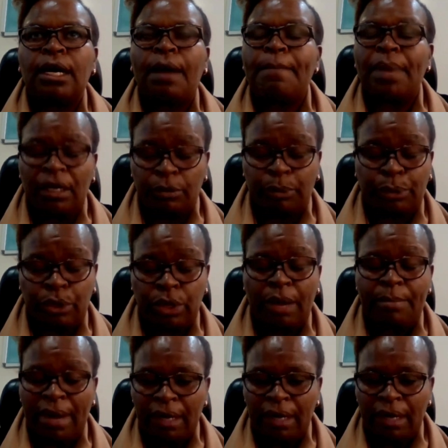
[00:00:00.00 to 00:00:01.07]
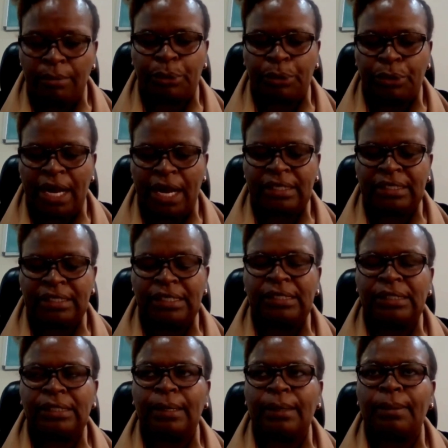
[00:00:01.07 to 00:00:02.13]
bank product
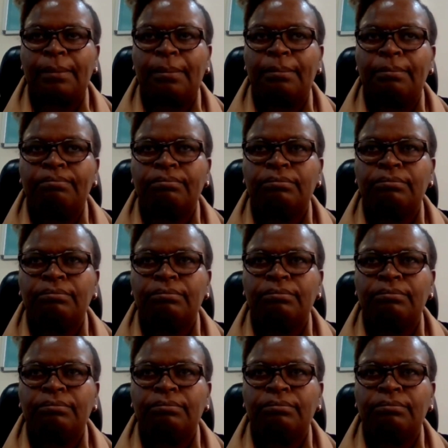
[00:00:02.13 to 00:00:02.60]
is a